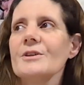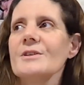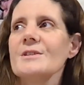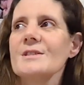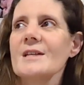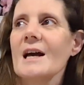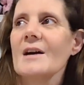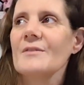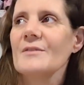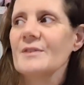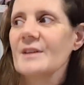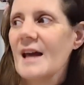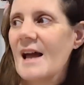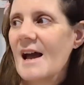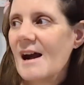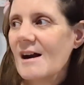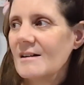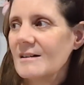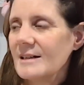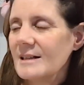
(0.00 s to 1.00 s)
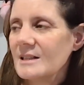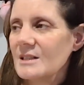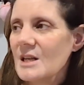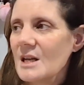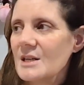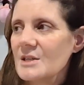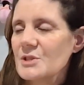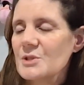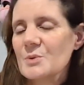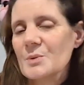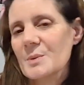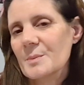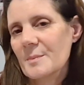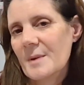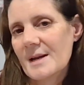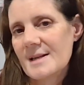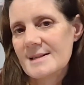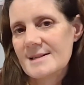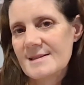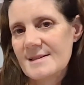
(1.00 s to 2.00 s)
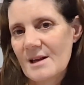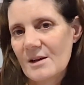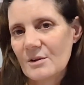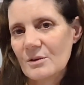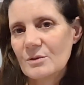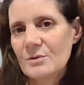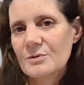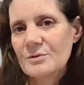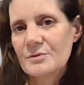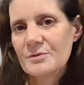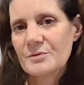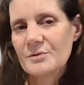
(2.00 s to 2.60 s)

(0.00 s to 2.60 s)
tough it out and do it myself,